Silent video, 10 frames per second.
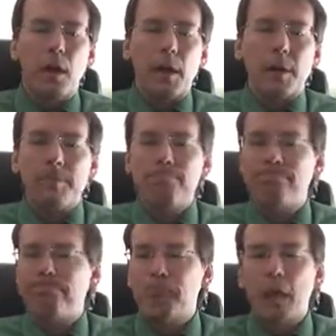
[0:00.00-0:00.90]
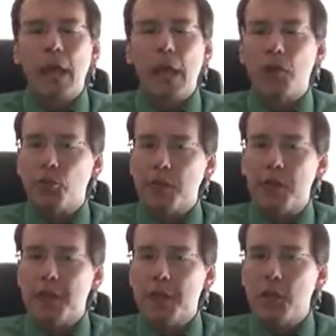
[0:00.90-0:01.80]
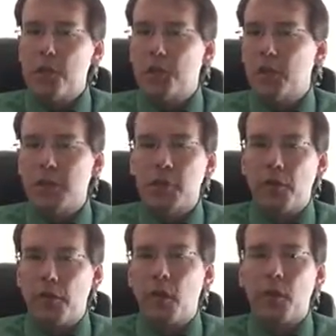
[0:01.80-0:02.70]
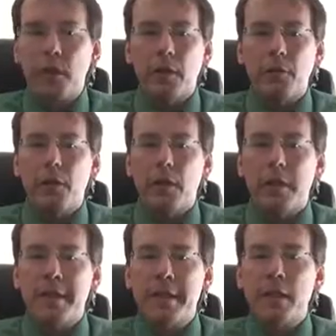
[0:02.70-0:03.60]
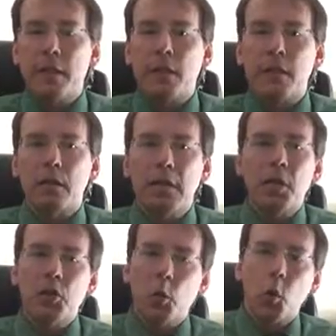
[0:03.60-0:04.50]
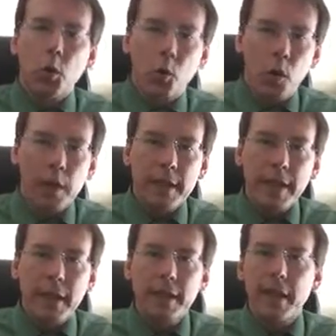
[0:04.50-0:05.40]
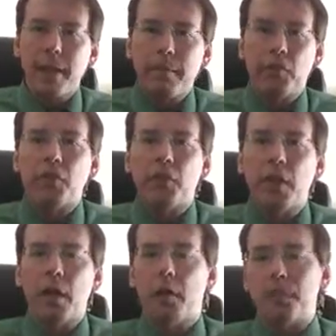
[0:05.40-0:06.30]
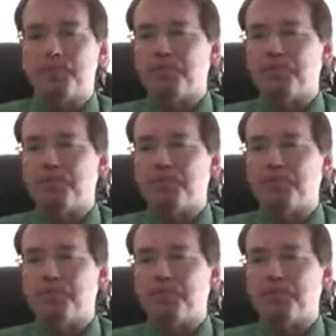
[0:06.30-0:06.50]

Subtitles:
And you're going to see these different theories tend to lean toward one data type versus the other.